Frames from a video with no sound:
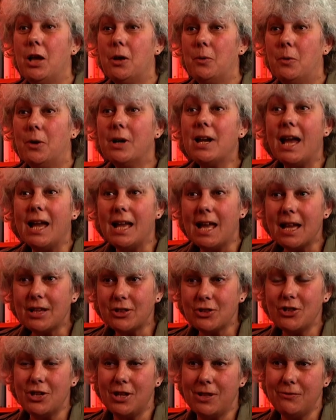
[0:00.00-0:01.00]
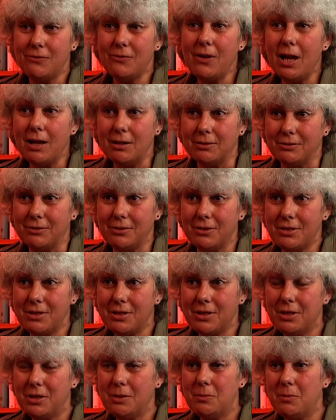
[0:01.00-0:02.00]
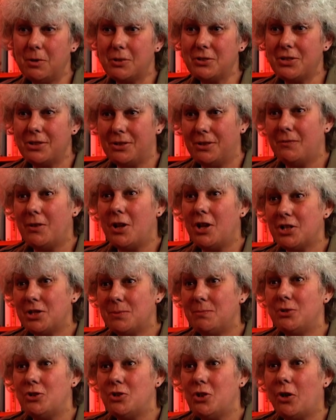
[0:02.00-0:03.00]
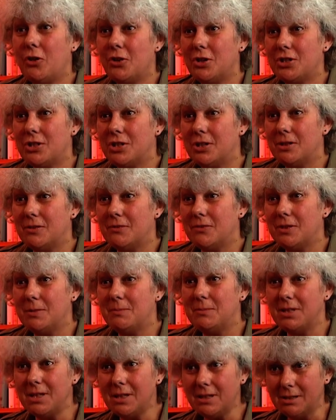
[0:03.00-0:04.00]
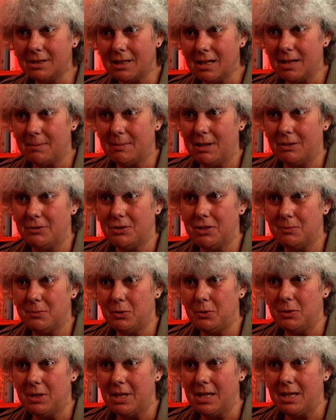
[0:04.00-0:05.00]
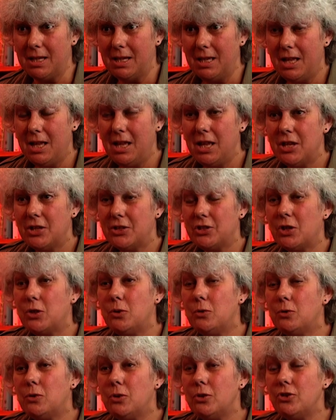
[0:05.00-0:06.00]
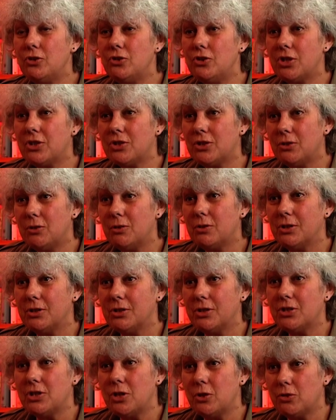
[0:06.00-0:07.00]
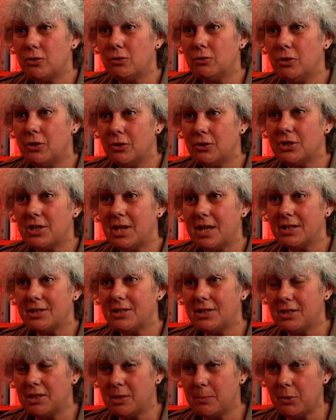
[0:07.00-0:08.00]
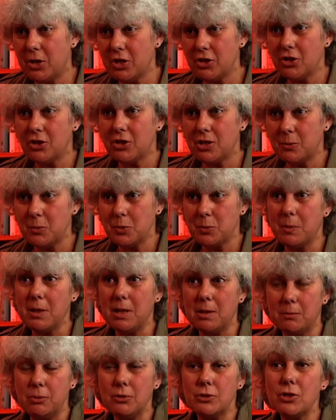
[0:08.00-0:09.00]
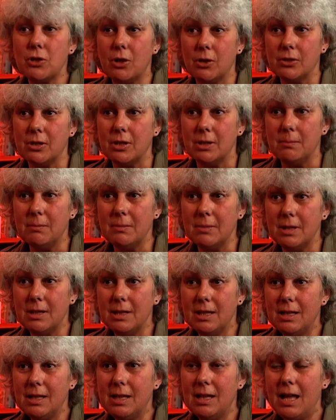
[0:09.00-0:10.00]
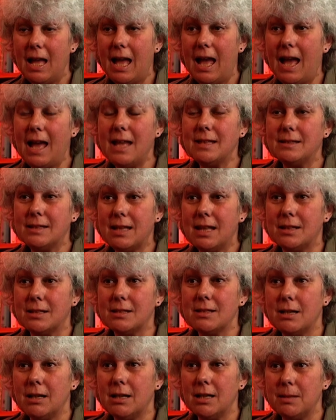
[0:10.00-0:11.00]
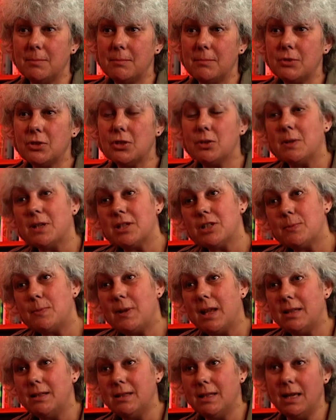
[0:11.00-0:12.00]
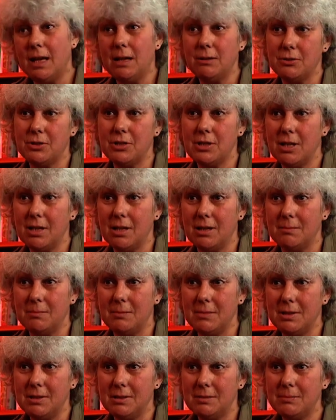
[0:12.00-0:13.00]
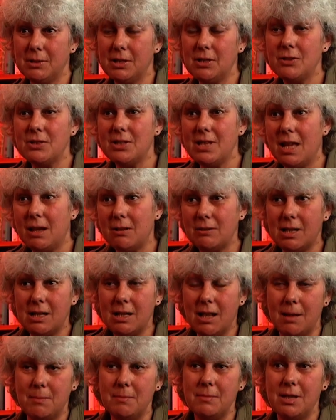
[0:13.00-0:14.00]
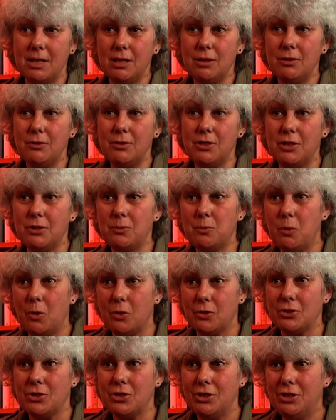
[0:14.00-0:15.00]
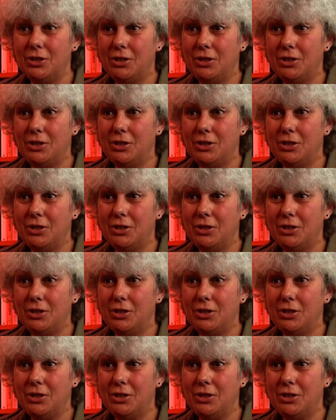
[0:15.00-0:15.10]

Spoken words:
what I actually found was that the vast majority of them didn't come out a Moonie. So you couldn't just look at the social context and the pressure that was being put on them at that time to explain the outcome, because the outcome included what